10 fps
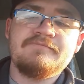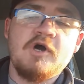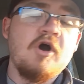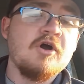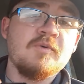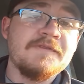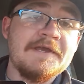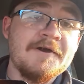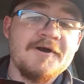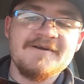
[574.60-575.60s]
are what
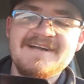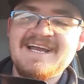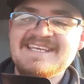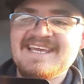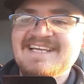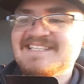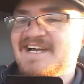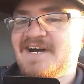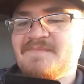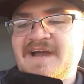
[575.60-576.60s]
they are, I guess.
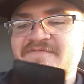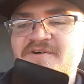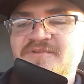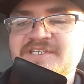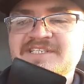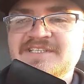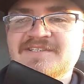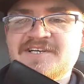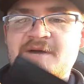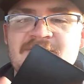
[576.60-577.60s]
I've thrown these
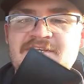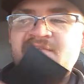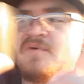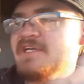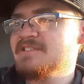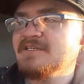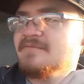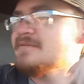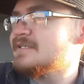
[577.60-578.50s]
in a couple of giveaways. They're